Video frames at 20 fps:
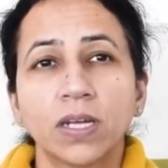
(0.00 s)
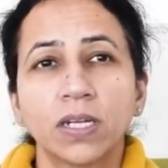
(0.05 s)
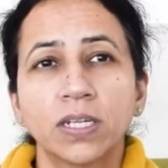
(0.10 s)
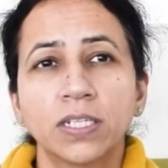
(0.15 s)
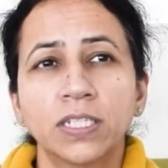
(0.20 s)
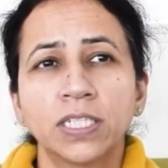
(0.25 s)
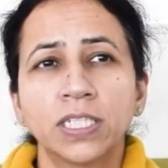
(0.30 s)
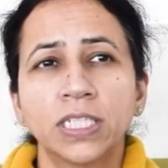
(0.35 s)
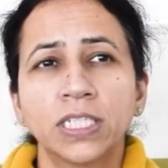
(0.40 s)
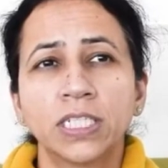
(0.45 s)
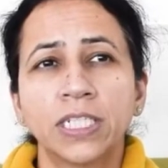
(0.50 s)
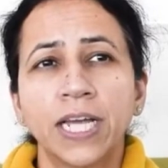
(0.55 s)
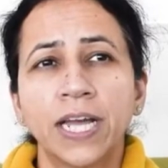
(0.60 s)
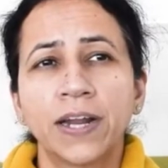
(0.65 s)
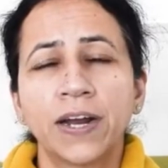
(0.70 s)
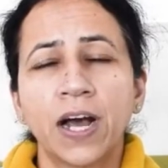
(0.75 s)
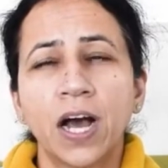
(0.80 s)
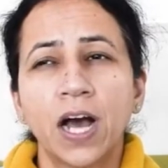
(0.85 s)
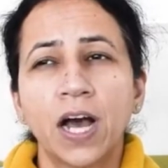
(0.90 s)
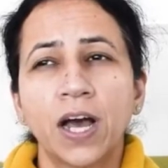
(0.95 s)
There
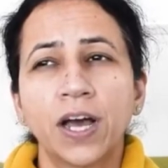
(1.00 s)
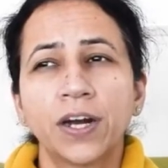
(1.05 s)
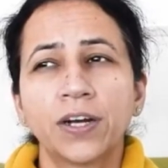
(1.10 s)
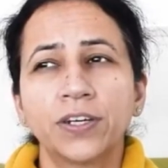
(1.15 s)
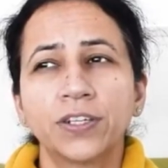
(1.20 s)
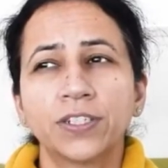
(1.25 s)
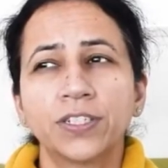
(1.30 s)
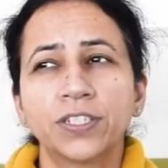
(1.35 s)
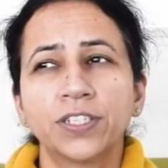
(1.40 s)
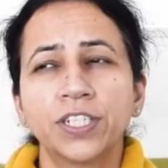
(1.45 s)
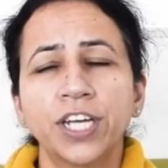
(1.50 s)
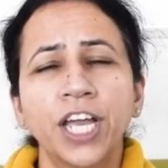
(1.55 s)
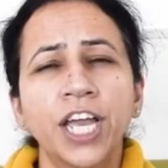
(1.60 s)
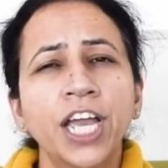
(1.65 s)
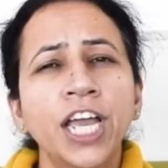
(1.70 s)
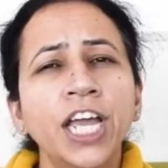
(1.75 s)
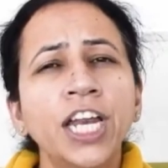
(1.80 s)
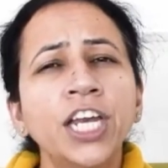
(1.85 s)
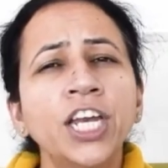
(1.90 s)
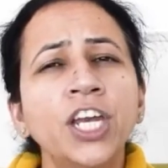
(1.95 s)
are
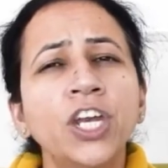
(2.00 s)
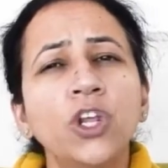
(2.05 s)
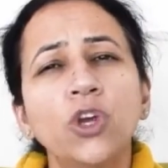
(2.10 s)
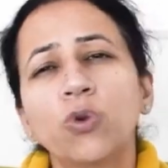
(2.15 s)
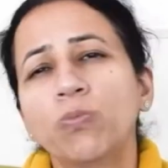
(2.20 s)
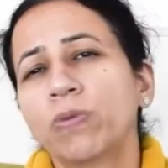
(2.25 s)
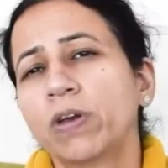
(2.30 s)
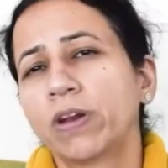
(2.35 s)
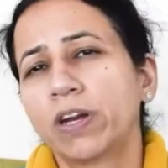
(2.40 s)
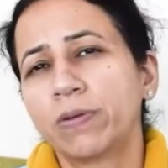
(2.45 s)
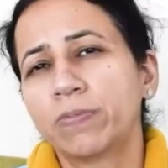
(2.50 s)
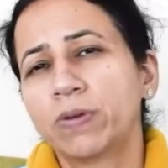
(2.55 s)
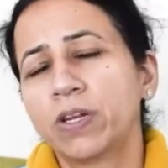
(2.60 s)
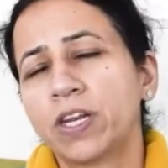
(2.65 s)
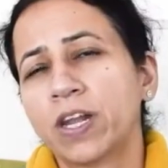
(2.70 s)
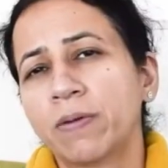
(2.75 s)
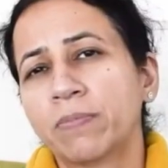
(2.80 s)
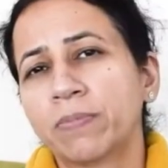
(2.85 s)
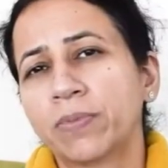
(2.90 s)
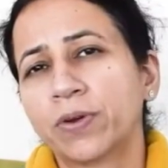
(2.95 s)
innumerable
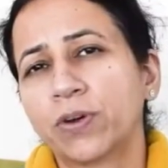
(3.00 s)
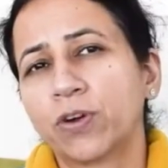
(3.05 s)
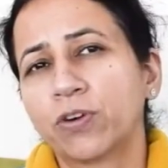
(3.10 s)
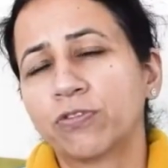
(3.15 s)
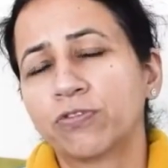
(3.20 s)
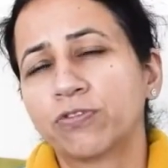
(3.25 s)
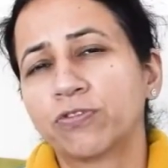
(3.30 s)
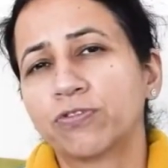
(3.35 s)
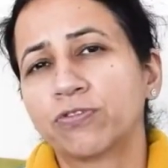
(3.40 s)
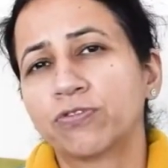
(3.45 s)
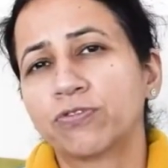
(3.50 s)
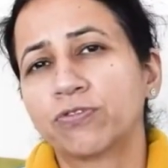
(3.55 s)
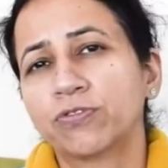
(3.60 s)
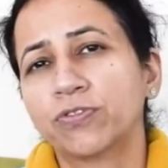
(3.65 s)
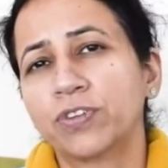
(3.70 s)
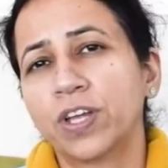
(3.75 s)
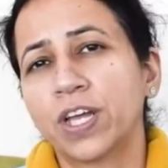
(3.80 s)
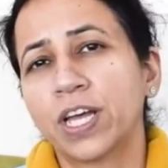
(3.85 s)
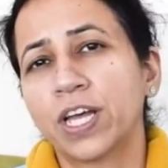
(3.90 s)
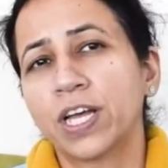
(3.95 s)
number of
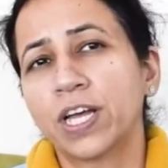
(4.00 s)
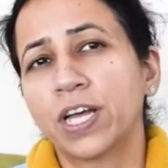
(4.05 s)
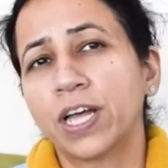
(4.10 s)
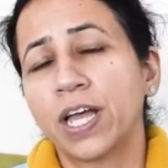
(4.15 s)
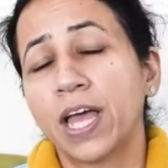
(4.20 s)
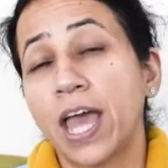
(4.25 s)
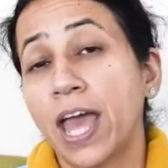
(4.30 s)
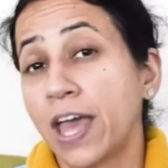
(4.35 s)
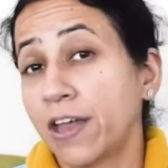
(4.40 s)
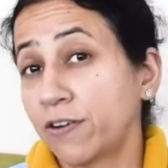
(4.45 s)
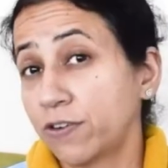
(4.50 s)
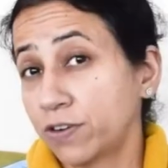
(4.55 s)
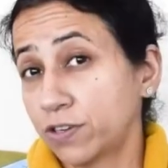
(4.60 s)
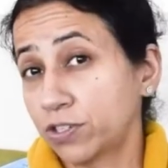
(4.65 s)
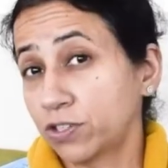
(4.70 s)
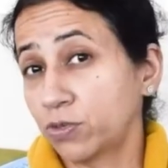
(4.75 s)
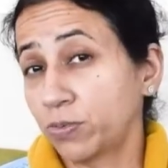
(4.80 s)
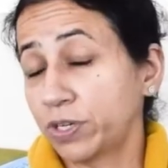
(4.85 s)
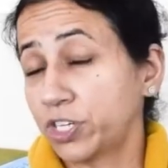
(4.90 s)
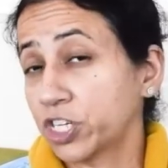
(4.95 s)
errors
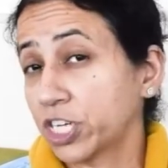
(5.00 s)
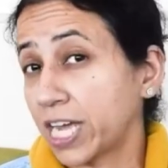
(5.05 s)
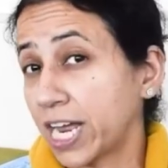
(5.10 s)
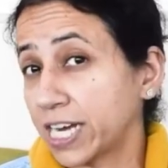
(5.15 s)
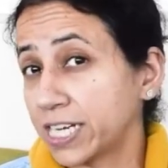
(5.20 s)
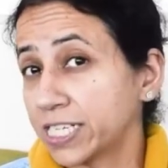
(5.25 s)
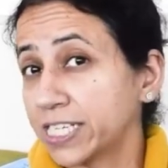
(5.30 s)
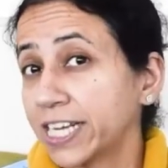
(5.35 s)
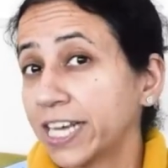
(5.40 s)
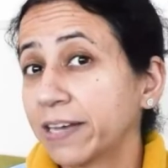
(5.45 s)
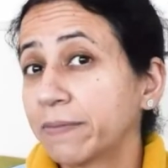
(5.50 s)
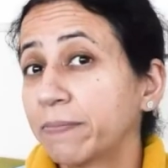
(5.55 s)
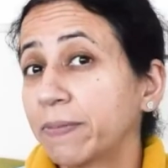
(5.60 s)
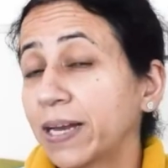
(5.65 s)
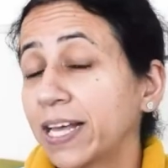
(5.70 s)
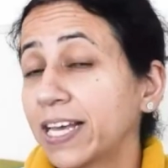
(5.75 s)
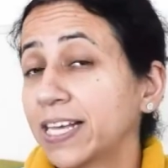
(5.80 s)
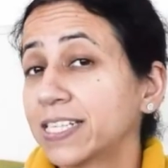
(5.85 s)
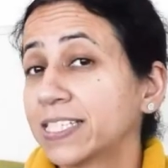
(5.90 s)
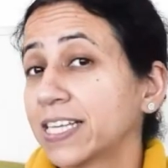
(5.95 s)
which can take
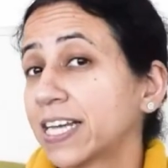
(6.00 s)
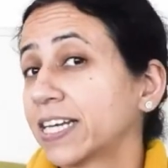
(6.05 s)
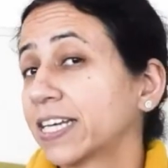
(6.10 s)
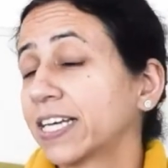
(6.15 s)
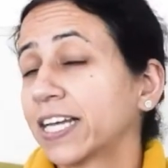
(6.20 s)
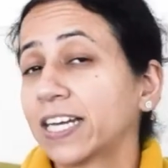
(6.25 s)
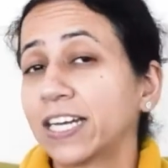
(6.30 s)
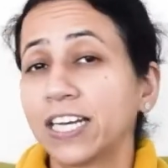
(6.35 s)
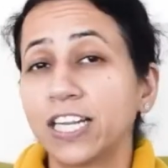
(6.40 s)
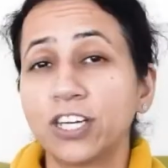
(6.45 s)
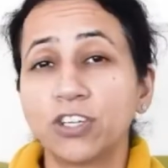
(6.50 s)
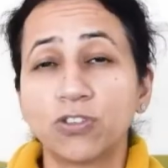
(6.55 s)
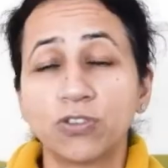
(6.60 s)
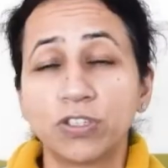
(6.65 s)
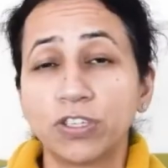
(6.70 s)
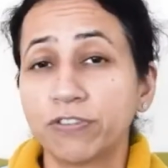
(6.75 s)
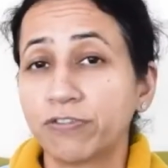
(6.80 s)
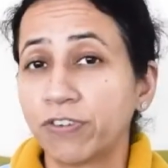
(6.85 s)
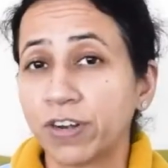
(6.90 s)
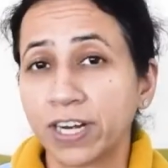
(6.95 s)
place and can lead to
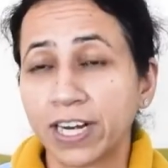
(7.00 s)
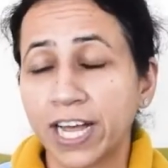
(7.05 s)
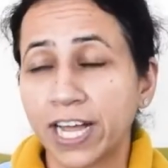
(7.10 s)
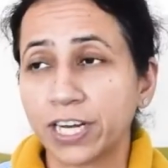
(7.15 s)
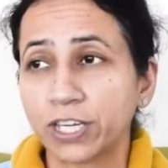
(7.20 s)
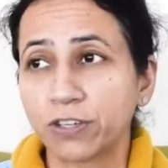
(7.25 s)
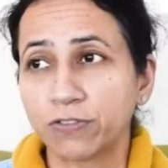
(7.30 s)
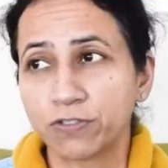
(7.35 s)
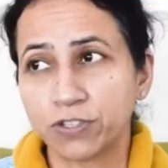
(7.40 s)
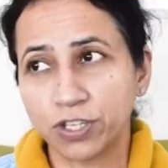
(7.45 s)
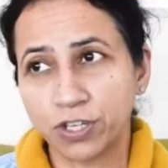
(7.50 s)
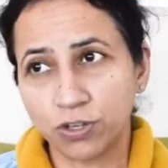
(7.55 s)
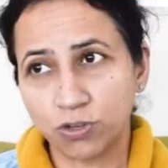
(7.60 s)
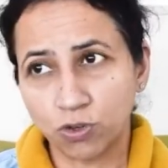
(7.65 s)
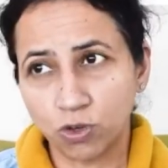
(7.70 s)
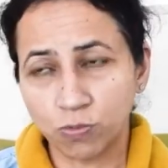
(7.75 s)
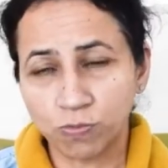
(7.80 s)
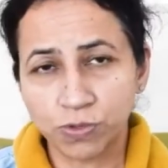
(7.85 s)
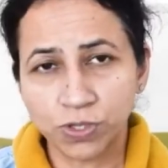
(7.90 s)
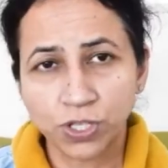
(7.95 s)
different kind of
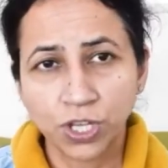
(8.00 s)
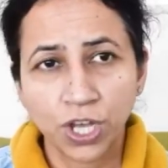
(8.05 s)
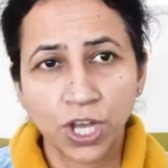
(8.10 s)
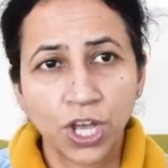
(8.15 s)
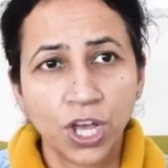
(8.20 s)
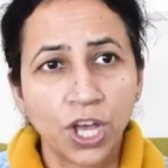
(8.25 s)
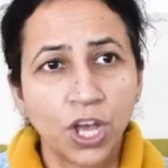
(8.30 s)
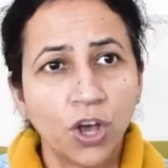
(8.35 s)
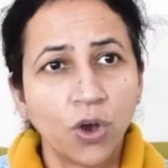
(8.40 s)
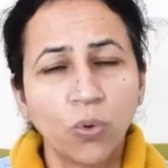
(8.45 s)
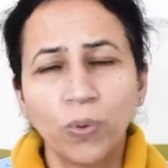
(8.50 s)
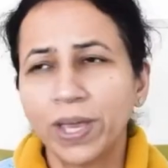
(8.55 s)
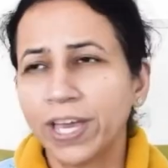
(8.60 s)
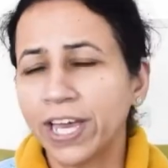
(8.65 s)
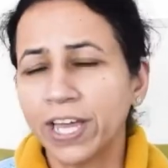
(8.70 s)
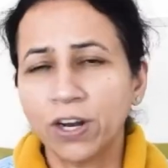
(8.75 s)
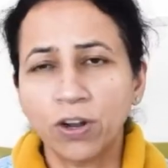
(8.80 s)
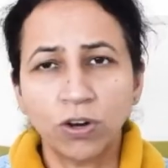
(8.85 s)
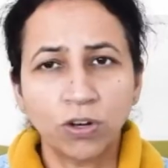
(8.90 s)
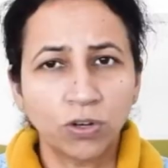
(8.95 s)
syndromes. We
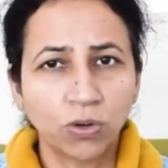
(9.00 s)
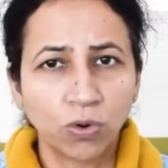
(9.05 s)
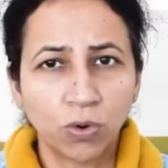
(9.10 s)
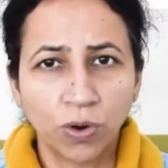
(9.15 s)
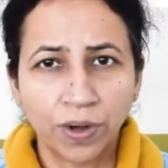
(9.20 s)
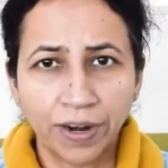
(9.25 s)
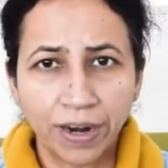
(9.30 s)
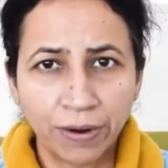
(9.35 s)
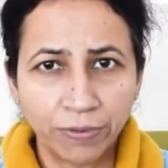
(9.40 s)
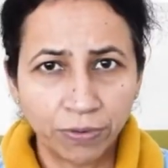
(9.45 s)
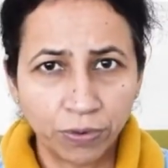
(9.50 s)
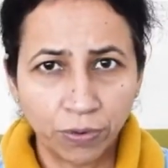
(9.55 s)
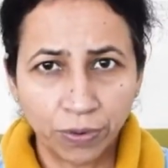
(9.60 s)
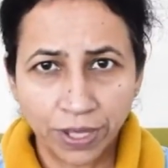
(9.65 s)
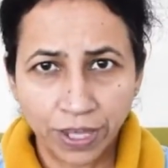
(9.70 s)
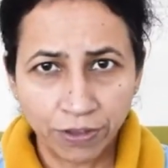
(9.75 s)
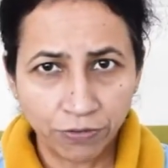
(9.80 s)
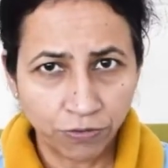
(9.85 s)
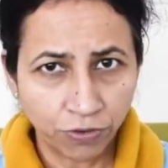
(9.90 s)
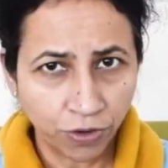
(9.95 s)
cannot go around looking
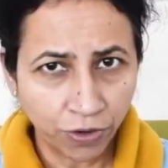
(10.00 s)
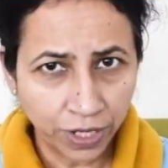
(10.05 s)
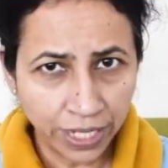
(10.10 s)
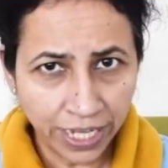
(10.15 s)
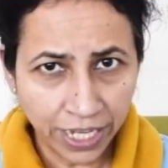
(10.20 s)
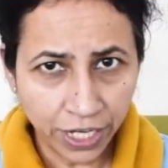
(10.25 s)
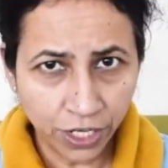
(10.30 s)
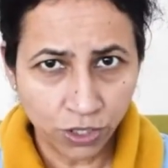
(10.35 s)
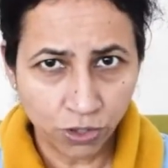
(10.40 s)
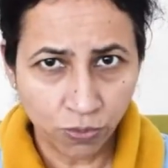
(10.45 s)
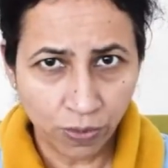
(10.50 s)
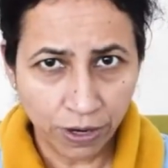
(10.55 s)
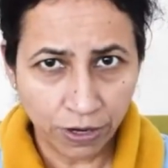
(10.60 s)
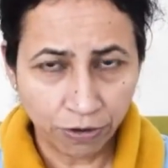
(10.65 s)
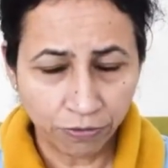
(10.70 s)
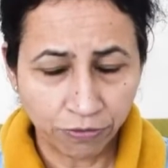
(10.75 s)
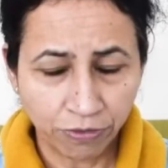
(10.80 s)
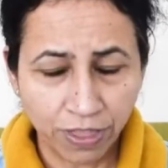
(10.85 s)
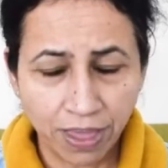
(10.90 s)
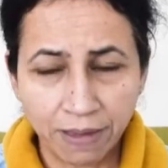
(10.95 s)
for each one
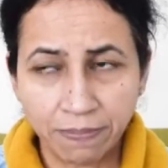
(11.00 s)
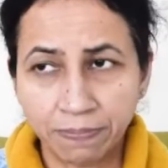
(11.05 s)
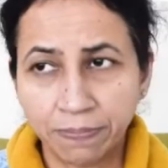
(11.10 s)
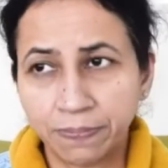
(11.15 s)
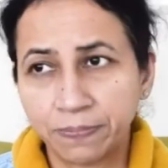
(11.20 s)
of them.